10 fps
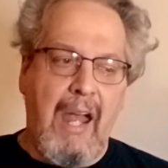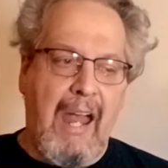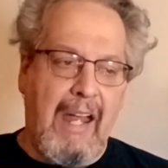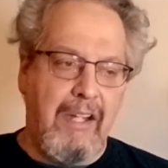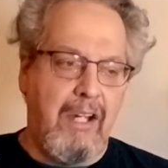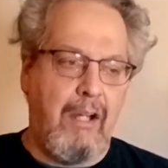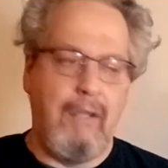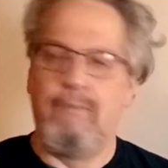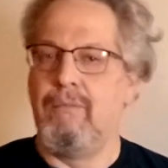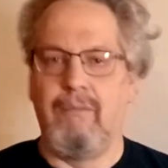And I
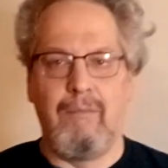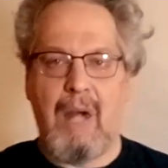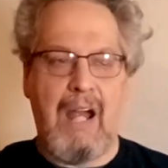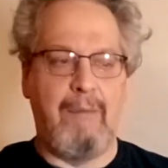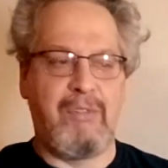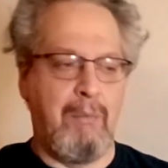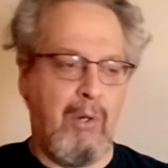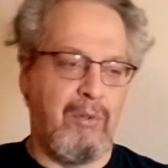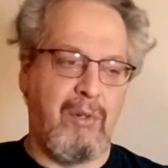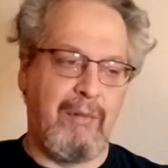have some
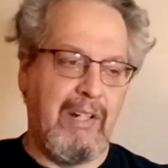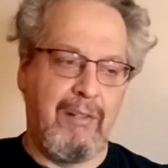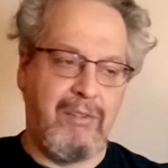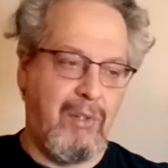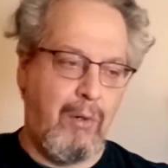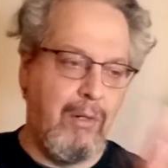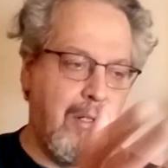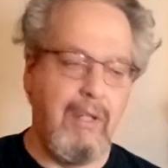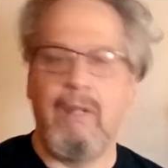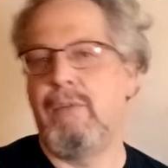notes over here, so
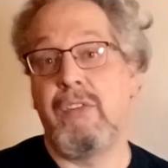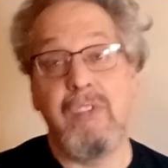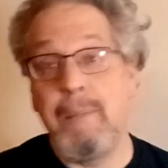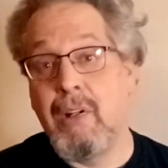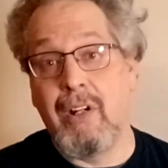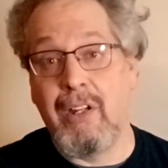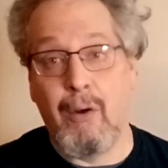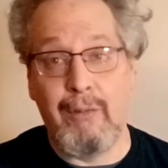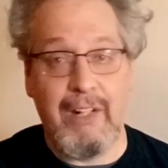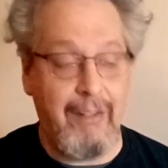you see me looking
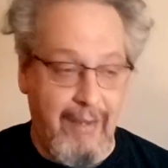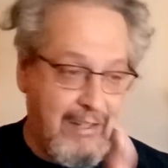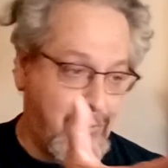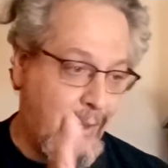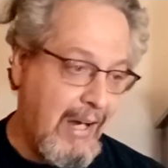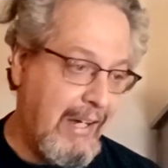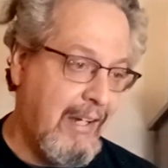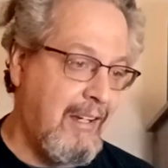over here, that's why.